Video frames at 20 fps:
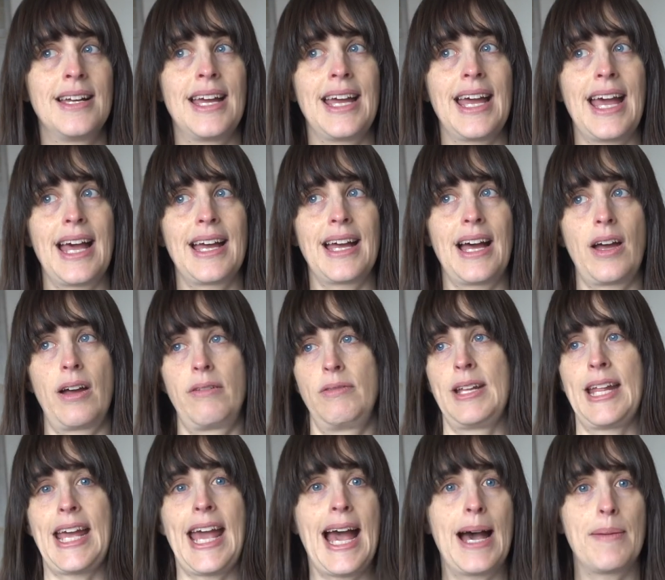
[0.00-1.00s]
it
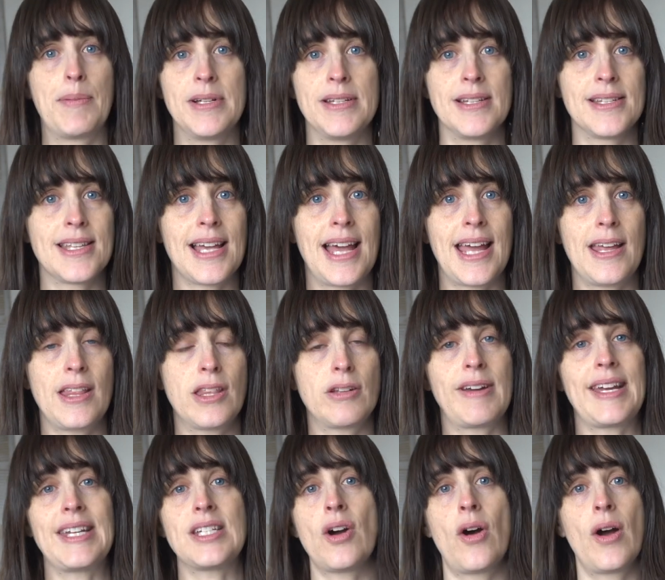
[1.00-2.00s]
only happened, say,
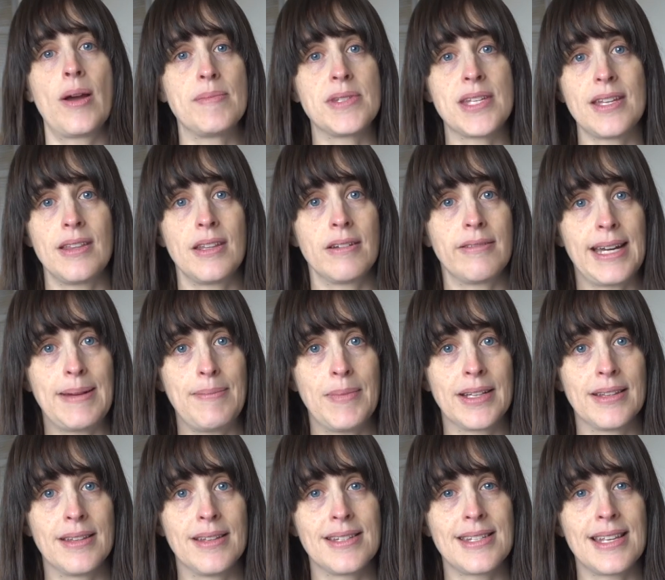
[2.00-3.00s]
3 times in 3
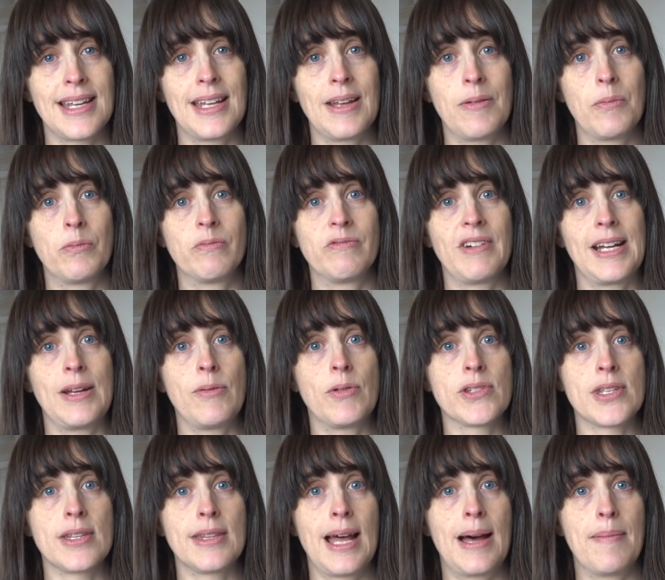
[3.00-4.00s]
months, and it really
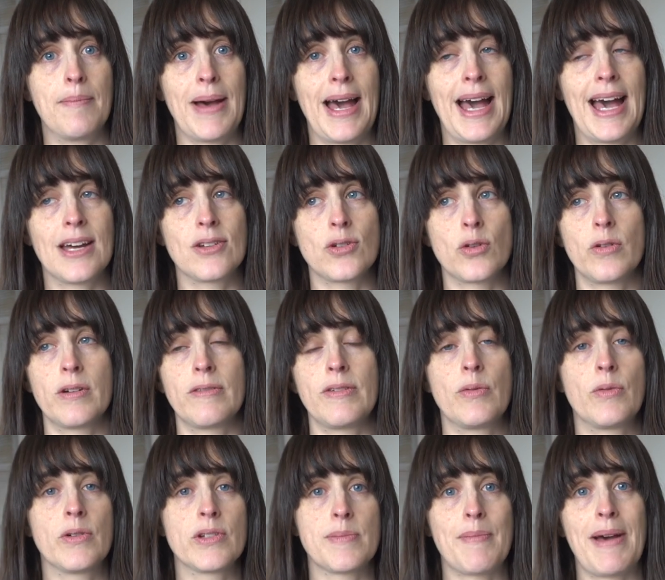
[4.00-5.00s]
wasn't that bad, or if
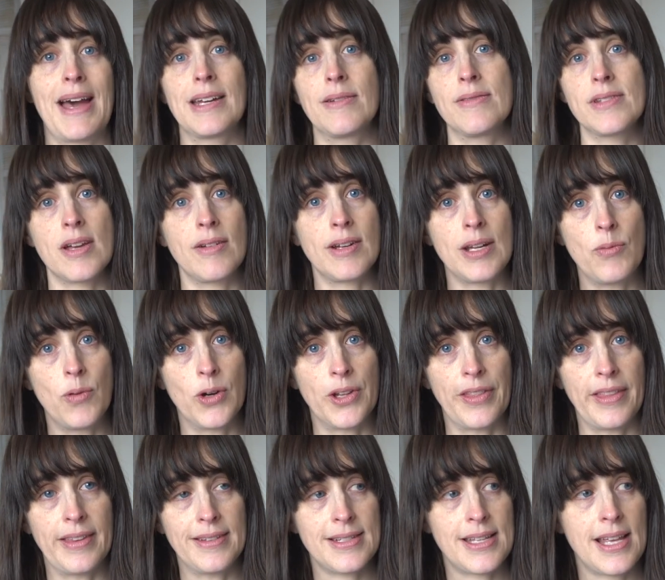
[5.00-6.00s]
it was bad, it was only
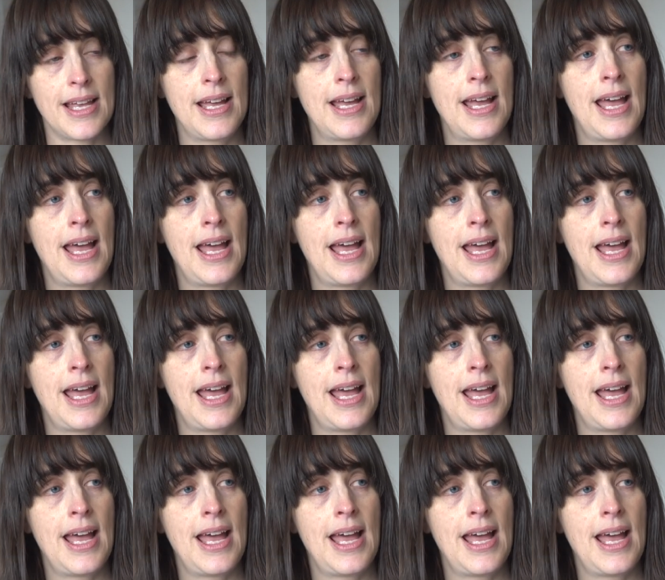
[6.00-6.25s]
once.